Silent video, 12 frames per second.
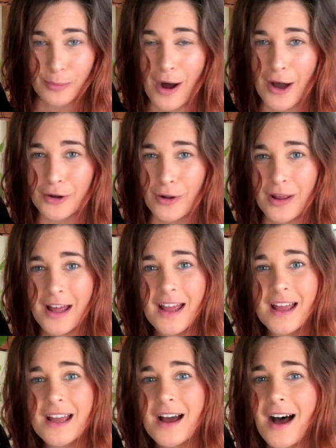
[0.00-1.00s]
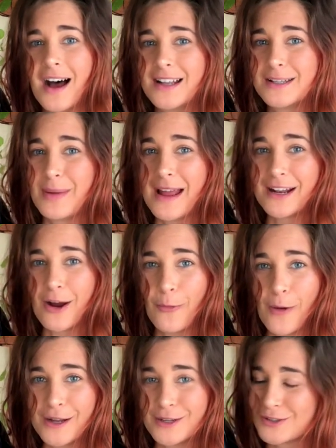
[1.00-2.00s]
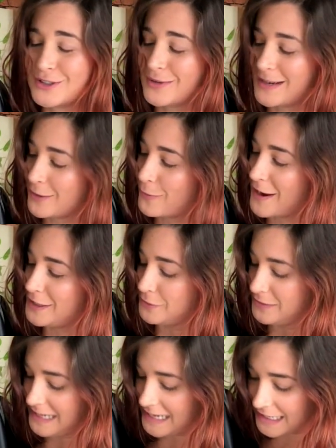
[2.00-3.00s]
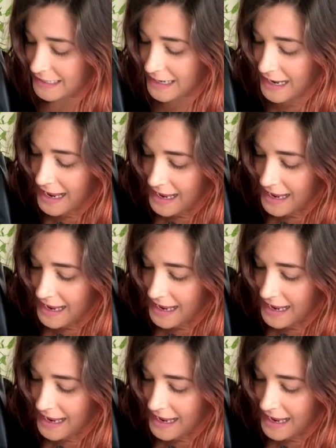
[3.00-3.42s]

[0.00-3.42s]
bottle, depending on what you're doing and what you need.